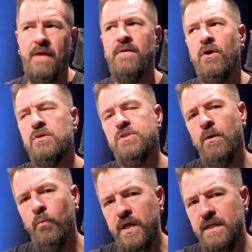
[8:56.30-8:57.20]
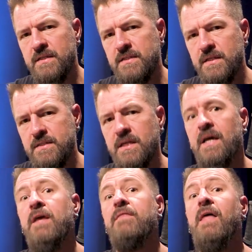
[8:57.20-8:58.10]
And there are some weaknesses
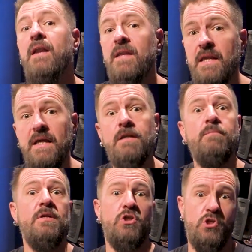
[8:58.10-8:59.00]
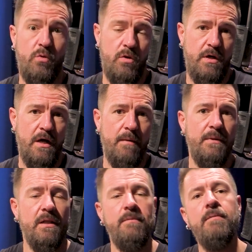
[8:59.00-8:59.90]
that need to be shored up.
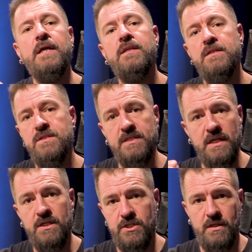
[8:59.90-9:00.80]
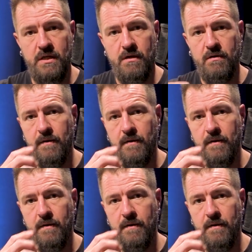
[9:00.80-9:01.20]
Now, let me make the distinction there,